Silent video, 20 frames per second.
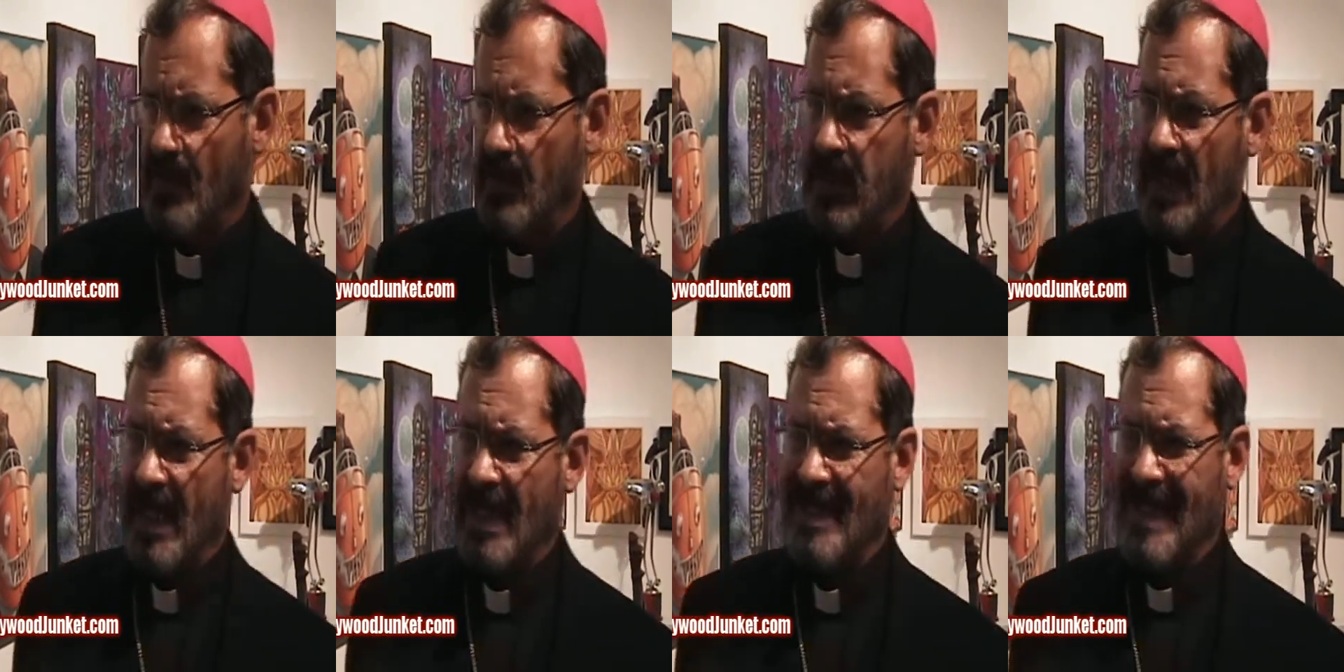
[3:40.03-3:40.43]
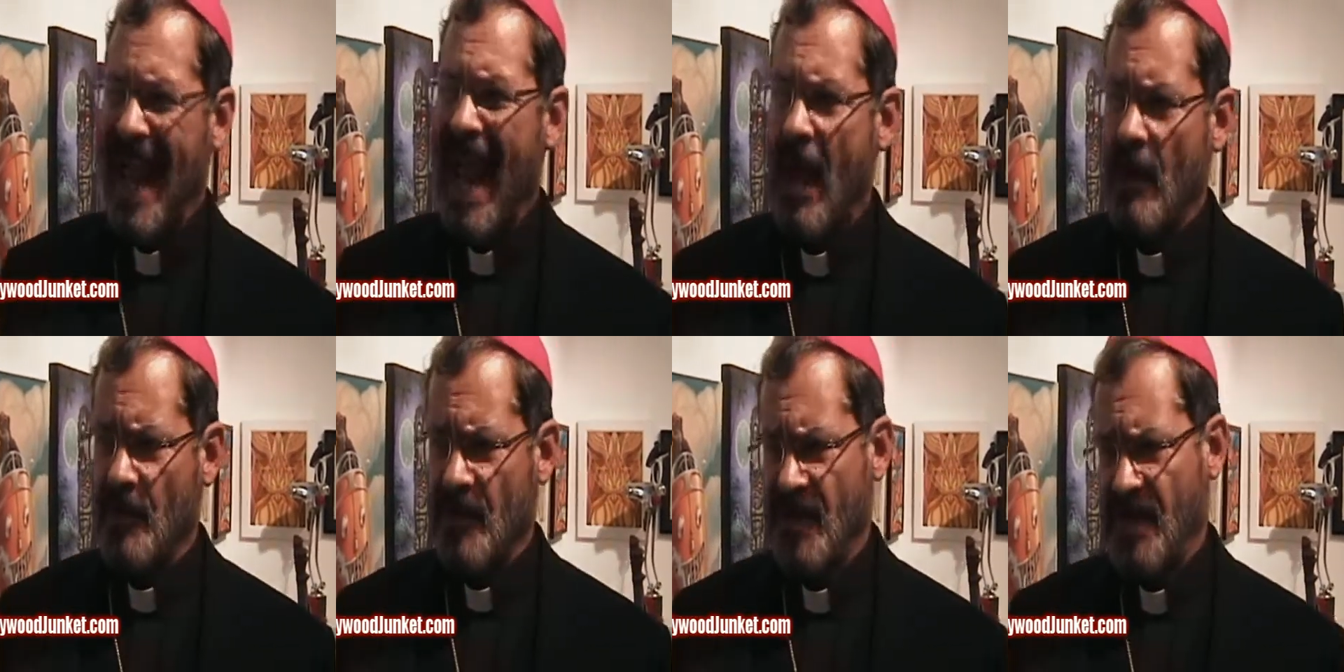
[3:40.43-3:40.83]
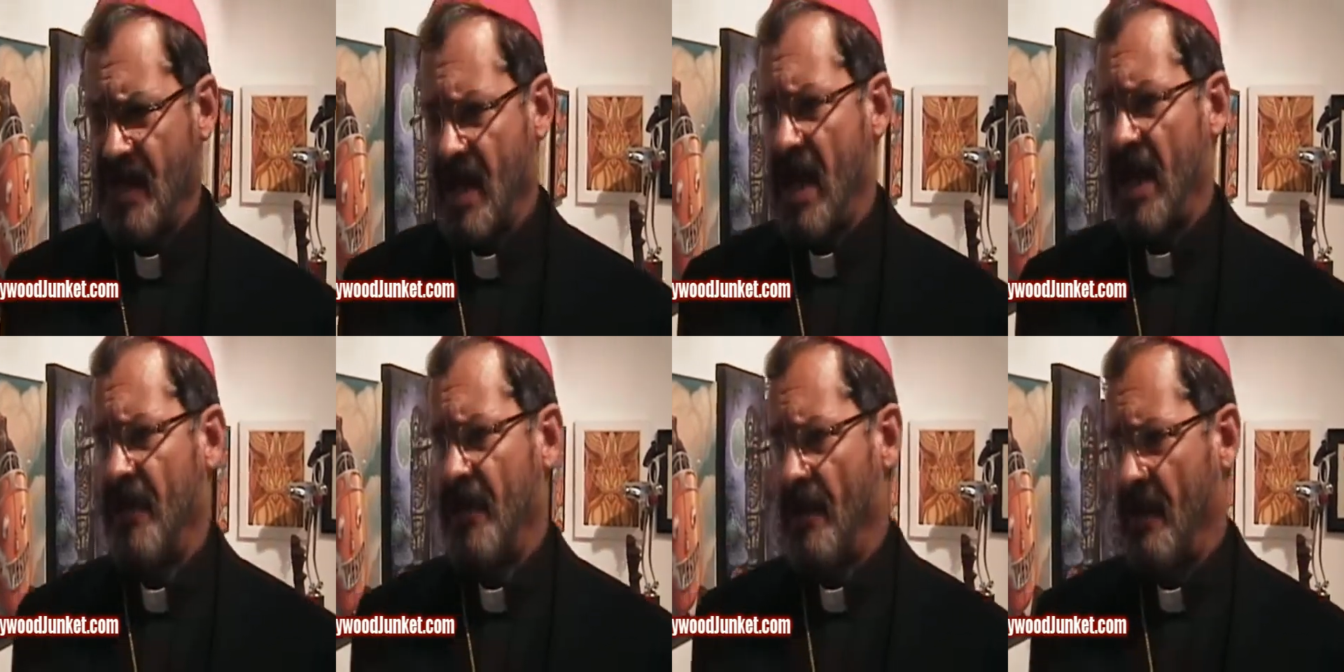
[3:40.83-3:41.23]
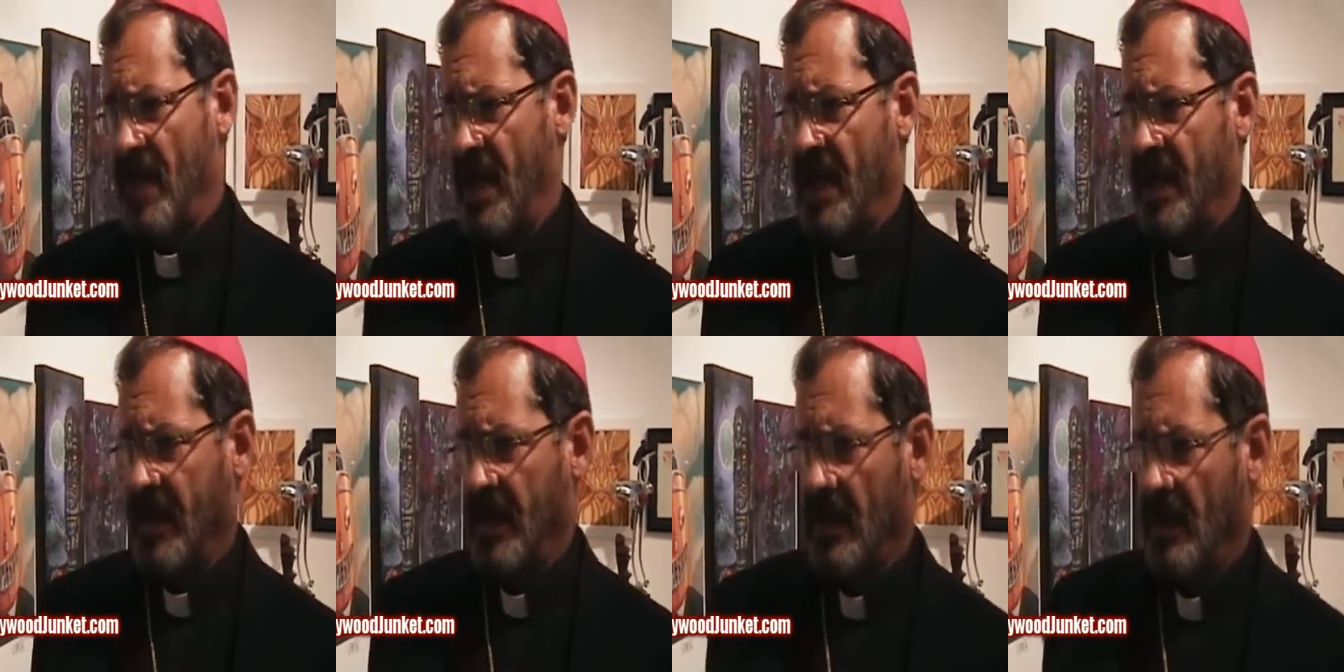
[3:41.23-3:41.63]
place outside the
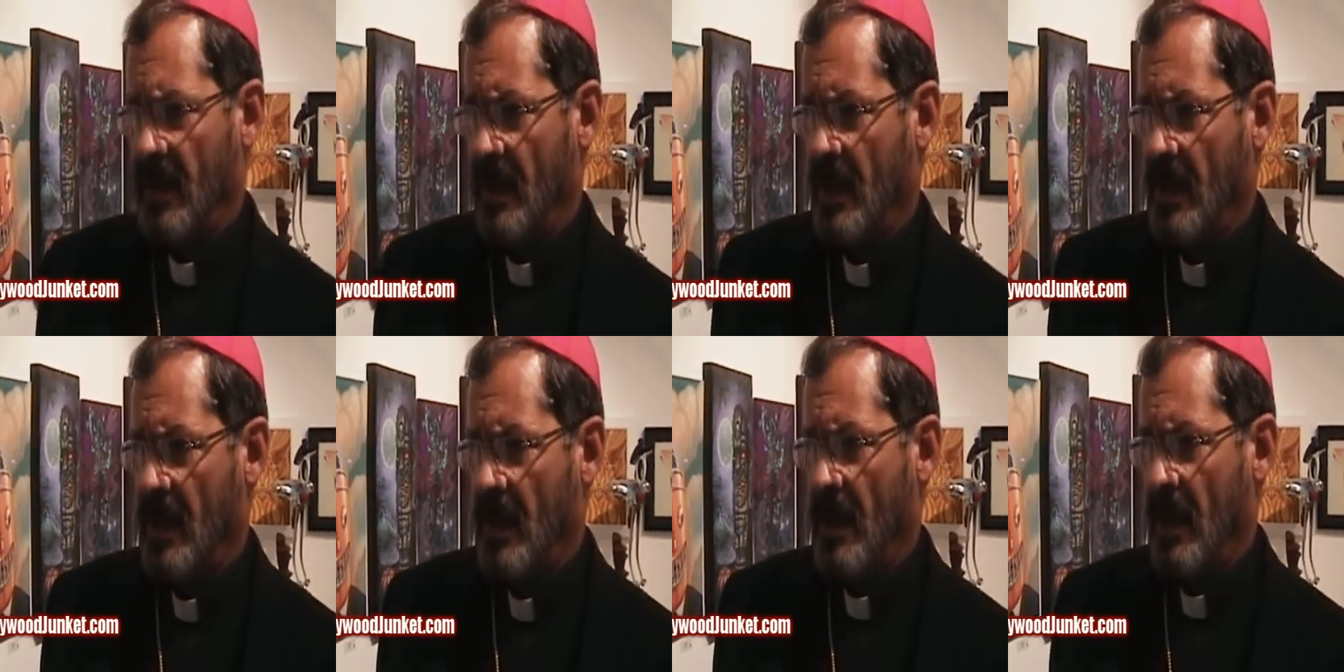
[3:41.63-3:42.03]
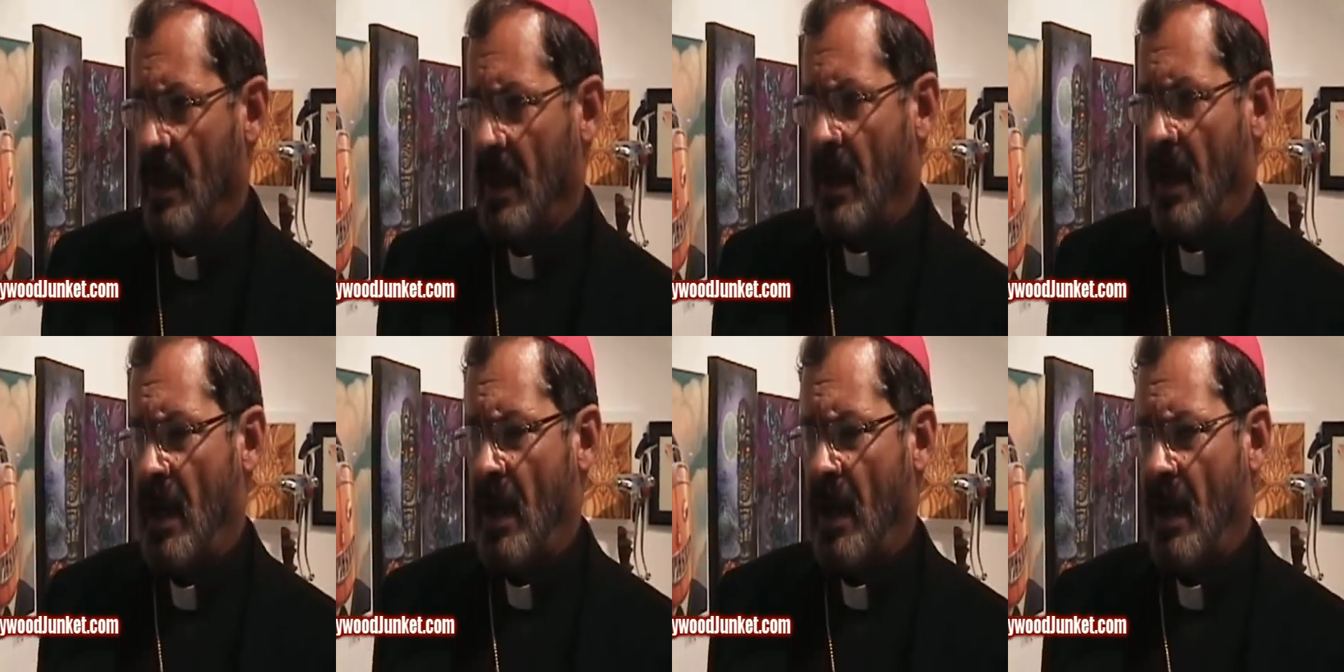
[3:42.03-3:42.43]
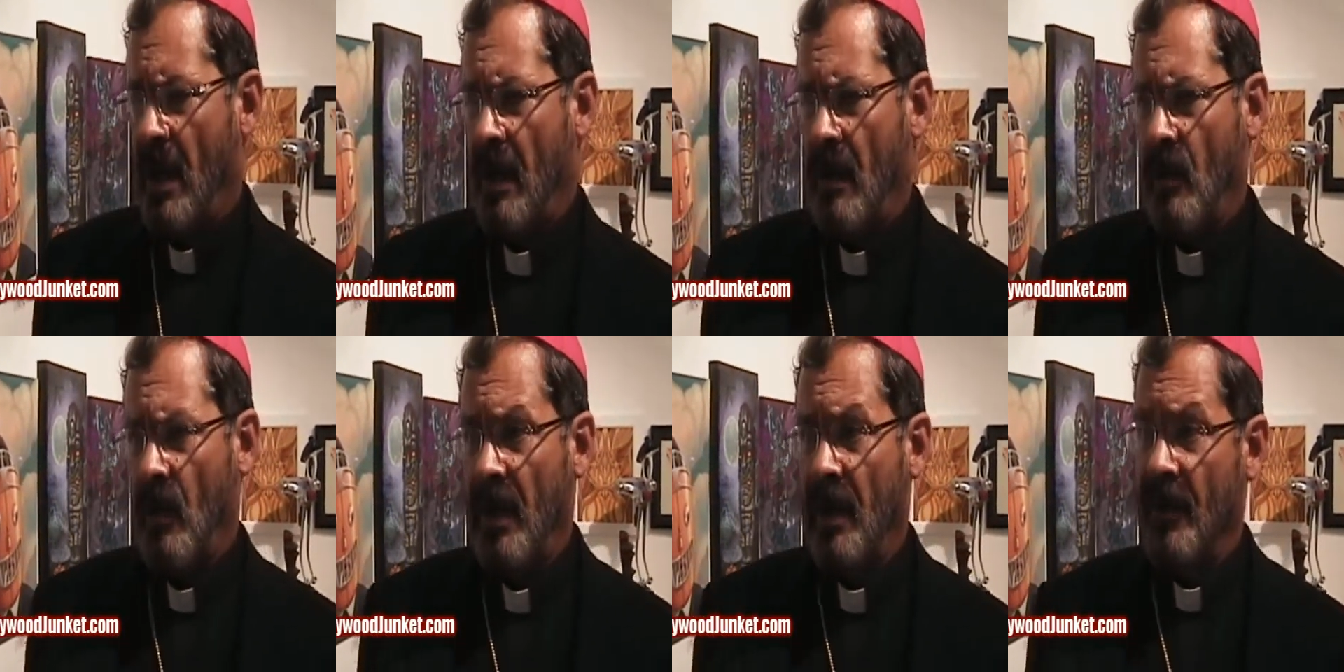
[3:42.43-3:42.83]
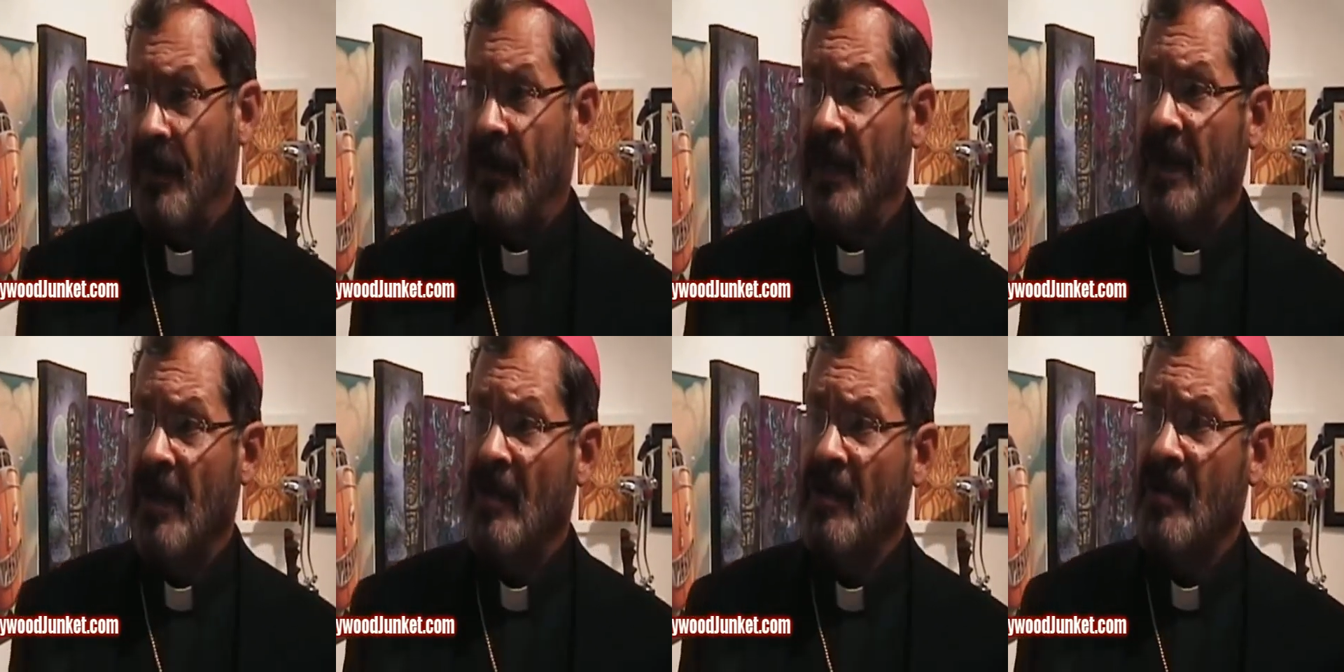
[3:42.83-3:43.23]
body, uh, where
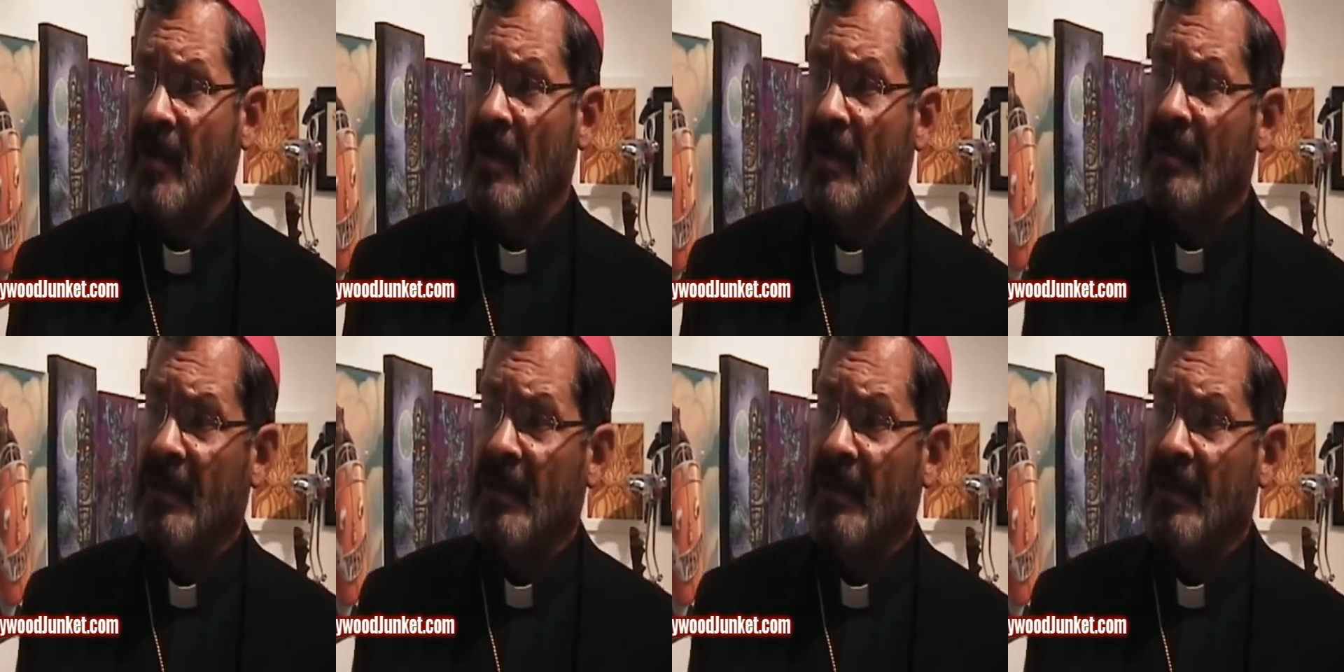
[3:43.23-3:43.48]
things are